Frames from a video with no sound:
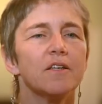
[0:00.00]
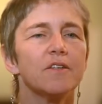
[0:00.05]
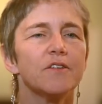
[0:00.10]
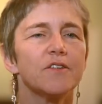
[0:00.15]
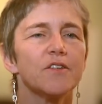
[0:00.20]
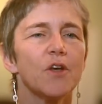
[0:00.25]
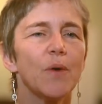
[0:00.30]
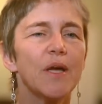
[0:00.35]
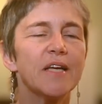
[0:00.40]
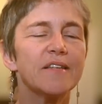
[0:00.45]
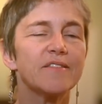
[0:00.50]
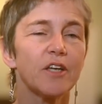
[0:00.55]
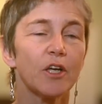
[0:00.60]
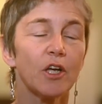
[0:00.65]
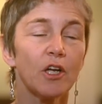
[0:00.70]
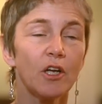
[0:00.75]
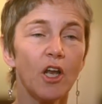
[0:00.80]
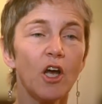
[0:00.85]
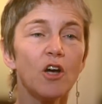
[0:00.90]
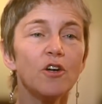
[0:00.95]
So it's a
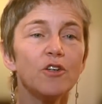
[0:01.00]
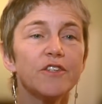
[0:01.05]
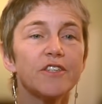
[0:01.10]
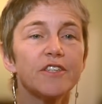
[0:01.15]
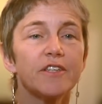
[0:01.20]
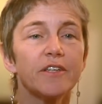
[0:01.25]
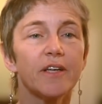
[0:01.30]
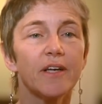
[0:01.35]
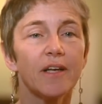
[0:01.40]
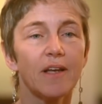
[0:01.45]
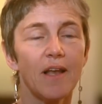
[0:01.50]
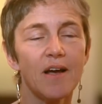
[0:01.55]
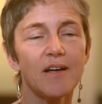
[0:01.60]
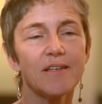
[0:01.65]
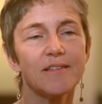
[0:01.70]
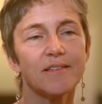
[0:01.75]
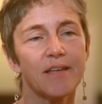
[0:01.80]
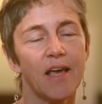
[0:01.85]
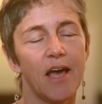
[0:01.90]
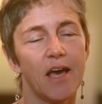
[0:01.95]
closed
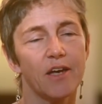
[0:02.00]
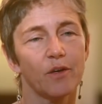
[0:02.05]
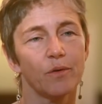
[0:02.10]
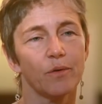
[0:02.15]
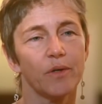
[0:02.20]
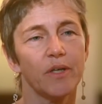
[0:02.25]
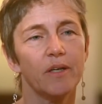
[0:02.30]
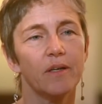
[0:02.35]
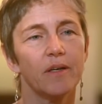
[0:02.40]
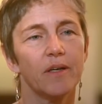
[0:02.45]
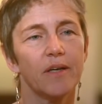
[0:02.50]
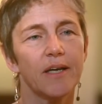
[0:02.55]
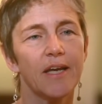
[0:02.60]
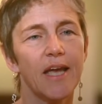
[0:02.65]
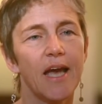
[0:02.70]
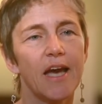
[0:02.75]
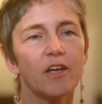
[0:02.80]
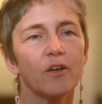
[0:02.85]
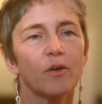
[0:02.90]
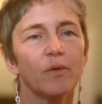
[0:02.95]
class category, a
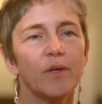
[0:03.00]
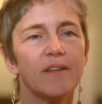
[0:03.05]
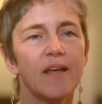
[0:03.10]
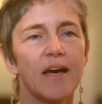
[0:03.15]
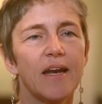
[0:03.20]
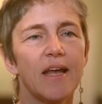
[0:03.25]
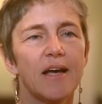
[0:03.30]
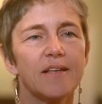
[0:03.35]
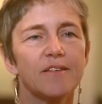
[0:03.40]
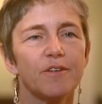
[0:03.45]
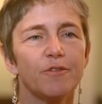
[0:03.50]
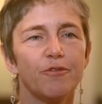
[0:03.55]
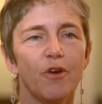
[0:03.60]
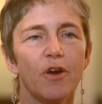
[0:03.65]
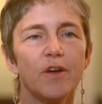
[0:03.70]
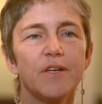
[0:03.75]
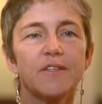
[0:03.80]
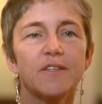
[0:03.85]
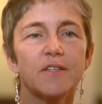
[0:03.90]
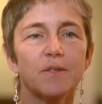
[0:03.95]
category that has a
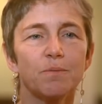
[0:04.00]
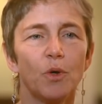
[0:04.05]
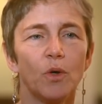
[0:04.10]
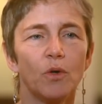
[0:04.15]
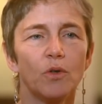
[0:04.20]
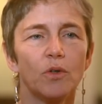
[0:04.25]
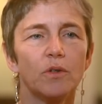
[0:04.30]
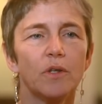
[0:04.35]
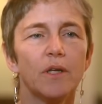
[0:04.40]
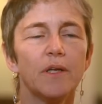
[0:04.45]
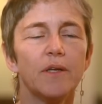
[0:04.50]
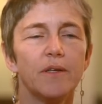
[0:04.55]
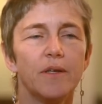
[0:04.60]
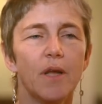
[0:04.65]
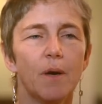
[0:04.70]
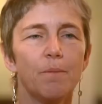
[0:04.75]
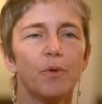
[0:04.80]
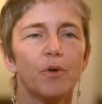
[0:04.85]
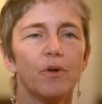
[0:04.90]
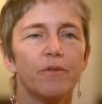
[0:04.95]
very small
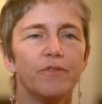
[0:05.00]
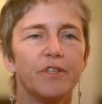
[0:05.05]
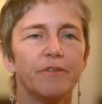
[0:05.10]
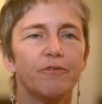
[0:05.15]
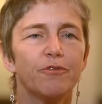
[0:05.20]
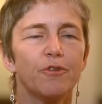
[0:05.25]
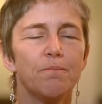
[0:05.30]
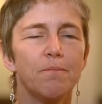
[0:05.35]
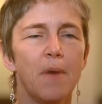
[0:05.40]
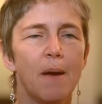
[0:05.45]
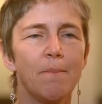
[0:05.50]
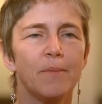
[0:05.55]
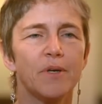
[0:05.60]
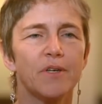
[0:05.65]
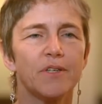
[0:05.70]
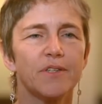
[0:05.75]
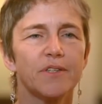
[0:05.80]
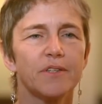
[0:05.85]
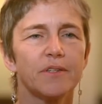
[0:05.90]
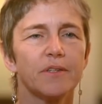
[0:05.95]
number of different
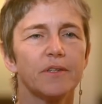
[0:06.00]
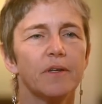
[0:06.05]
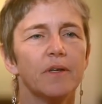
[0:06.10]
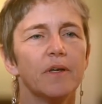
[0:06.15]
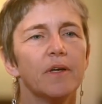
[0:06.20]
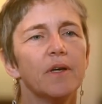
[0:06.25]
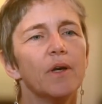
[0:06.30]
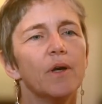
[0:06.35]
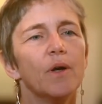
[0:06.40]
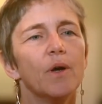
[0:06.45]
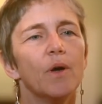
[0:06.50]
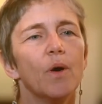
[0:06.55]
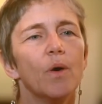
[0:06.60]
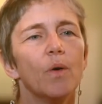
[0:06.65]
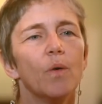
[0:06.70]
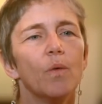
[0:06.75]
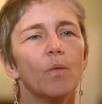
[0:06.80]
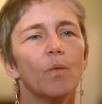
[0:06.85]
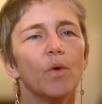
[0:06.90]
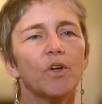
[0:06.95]
members.
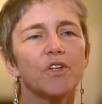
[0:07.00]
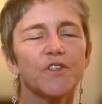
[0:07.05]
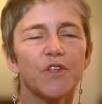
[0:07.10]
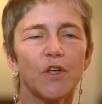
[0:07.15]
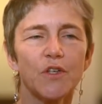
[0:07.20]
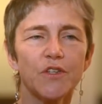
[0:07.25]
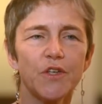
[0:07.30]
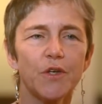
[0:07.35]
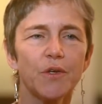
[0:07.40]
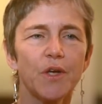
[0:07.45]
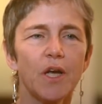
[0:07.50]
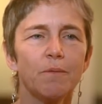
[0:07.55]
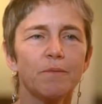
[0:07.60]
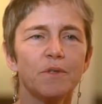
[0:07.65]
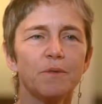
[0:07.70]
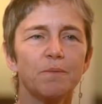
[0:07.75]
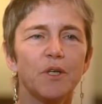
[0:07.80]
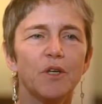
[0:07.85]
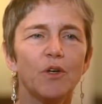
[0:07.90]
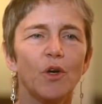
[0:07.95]
What has also come
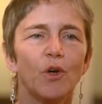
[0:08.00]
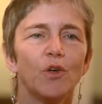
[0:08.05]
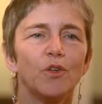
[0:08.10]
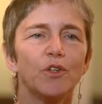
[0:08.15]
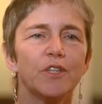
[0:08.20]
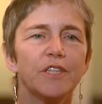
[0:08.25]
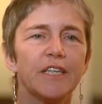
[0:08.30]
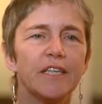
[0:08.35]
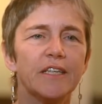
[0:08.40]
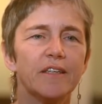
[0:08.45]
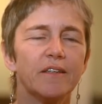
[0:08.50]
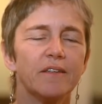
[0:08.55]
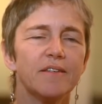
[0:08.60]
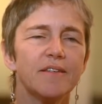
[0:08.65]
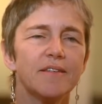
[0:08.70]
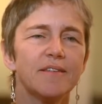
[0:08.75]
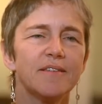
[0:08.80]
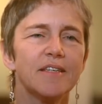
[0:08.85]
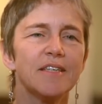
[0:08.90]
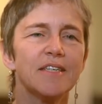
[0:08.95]
to be called
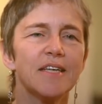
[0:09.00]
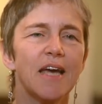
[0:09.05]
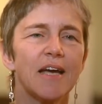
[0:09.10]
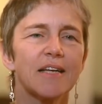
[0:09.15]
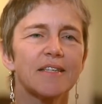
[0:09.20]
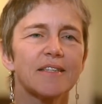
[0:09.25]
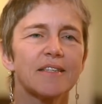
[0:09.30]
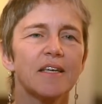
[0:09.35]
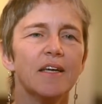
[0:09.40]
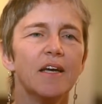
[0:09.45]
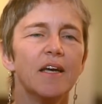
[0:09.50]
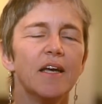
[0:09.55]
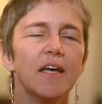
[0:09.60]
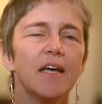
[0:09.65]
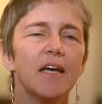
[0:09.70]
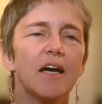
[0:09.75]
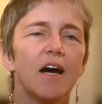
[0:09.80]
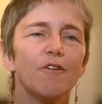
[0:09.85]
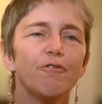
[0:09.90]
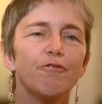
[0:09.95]
in syntax
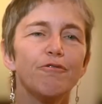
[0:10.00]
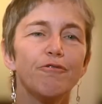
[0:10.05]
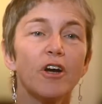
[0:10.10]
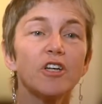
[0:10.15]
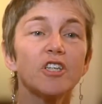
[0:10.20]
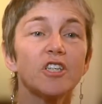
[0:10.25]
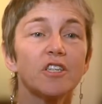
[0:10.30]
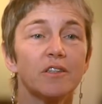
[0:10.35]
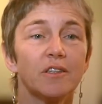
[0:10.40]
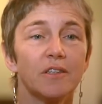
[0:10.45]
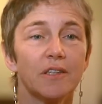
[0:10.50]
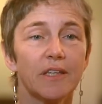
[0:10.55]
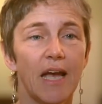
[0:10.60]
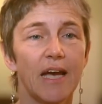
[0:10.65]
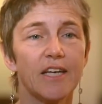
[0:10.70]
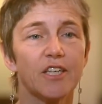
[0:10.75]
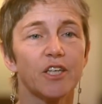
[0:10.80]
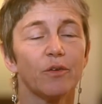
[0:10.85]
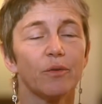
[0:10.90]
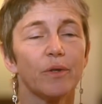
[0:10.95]
a functional
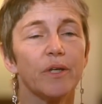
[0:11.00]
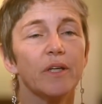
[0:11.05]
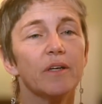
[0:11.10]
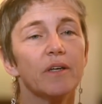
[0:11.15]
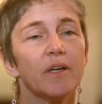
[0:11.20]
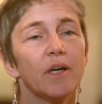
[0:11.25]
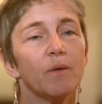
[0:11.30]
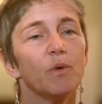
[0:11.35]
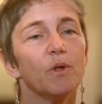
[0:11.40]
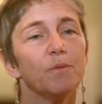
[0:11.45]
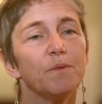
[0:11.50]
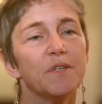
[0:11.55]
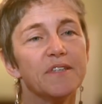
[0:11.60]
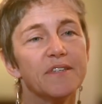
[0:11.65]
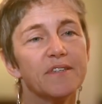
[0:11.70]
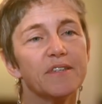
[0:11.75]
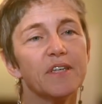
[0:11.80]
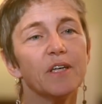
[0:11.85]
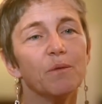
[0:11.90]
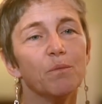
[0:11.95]
category, and we'll be
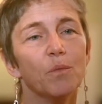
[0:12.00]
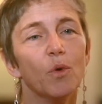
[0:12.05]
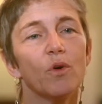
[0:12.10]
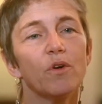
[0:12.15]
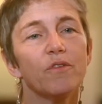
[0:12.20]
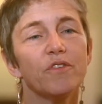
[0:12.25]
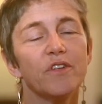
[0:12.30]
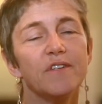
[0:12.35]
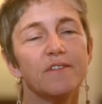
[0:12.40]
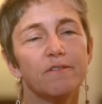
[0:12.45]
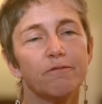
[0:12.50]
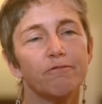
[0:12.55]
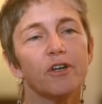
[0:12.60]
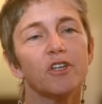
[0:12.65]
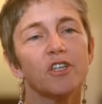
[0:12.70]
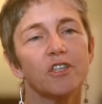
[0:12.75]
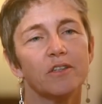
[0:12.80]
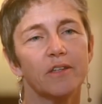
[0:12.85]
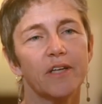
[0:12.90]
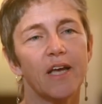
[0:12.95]
seeing more of these
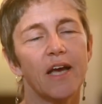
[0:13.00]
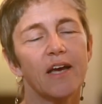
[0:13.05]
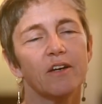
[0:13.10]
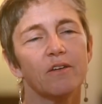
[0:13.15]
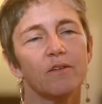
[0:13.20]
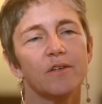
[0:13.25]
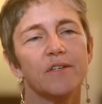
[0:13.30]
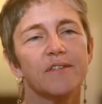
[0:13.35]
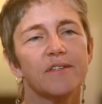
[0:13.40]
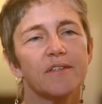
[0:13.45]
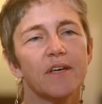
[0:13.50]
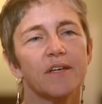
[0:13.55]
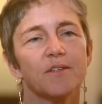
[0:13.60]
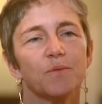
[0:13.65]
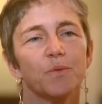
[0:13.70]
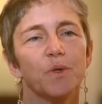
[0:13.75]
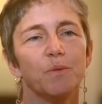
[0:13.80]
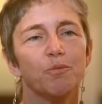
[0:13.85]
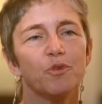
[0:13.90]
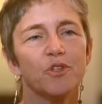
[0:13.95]
functional categories
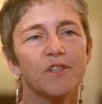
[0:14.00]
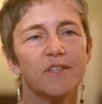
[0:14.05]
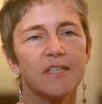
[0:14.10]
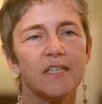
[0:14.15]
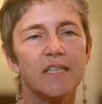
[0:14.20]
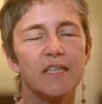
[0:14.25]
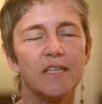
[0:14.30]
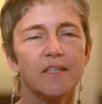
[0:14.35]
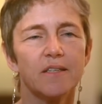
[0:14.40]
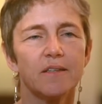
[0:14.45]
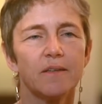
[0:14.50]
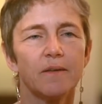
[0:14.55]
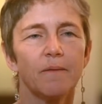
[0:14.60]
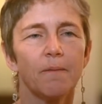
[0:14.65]
as we proceed.